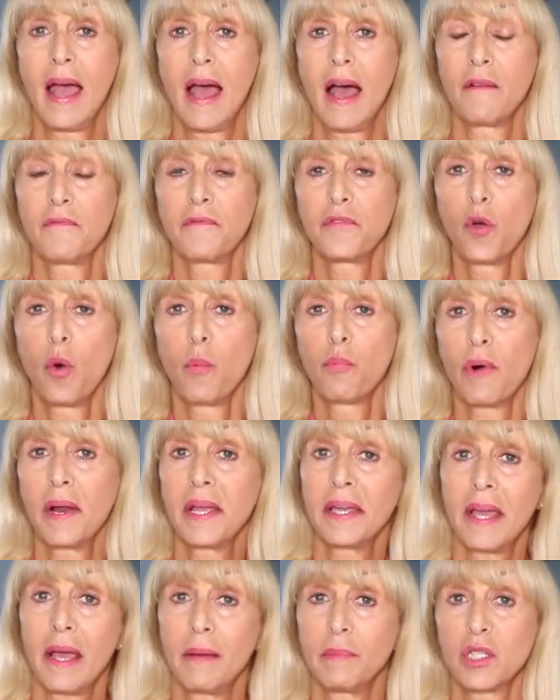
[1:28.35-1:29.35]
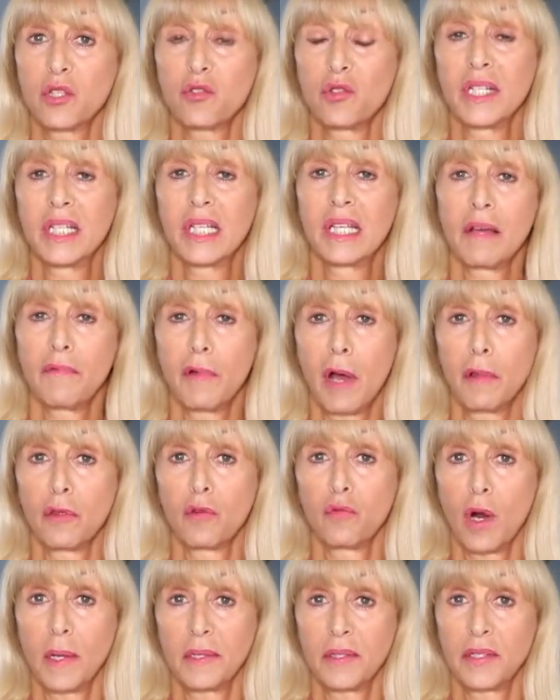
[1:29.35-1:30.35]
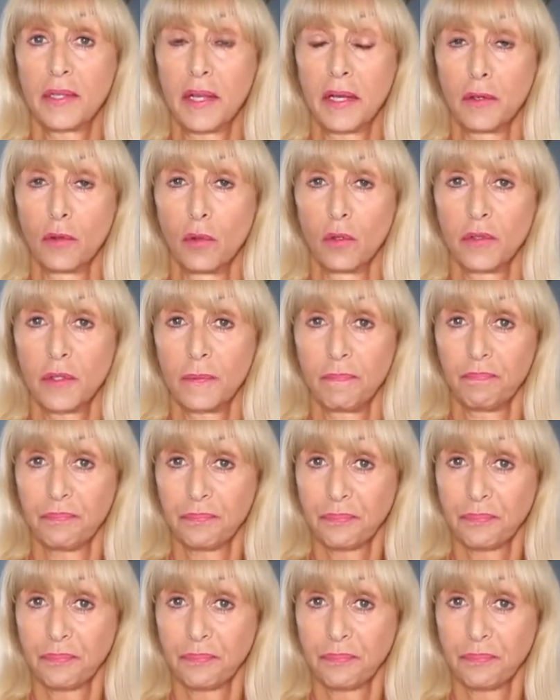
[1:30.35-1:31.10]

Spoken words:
and for your brain chemistry to give out the right signals.